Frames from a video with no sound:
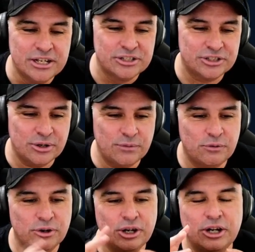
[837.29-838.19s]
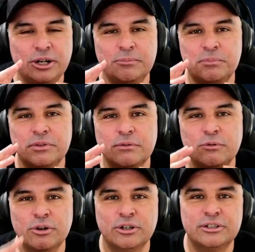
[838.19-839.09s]
So
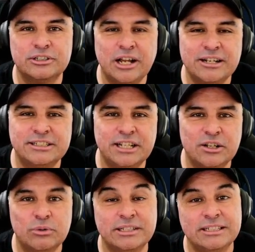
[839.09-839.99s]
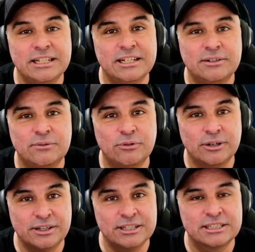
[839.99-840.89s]
for Donatello, what they did
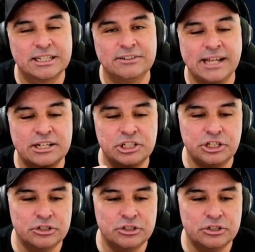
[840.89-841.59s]
for this skin, they actually used